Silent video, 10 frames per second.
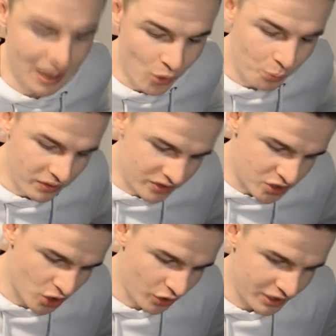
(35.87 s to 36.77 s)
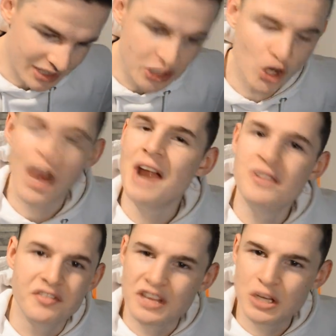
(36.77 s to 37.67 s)
I hope you've enjoyed and got
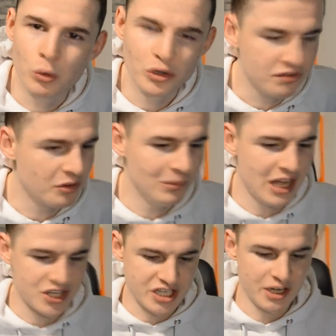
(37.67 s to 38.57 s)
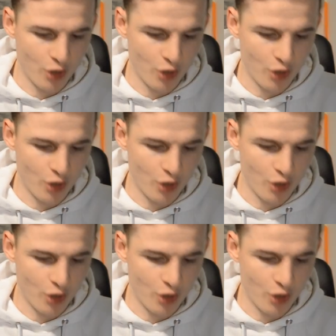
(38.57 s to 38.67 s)
everything you wanted from last year,